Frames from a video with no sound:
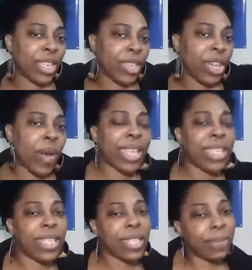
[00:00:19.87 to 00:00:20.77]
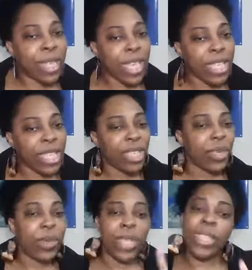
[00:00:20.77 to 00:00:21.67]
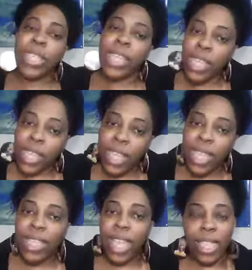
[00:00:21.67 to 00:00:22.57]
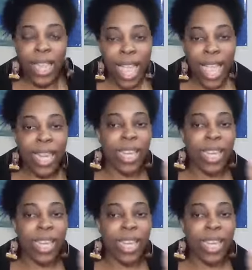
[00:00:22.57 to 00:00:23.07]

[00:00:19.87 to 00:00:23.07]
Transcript: You know, I see some things she doing, things like that.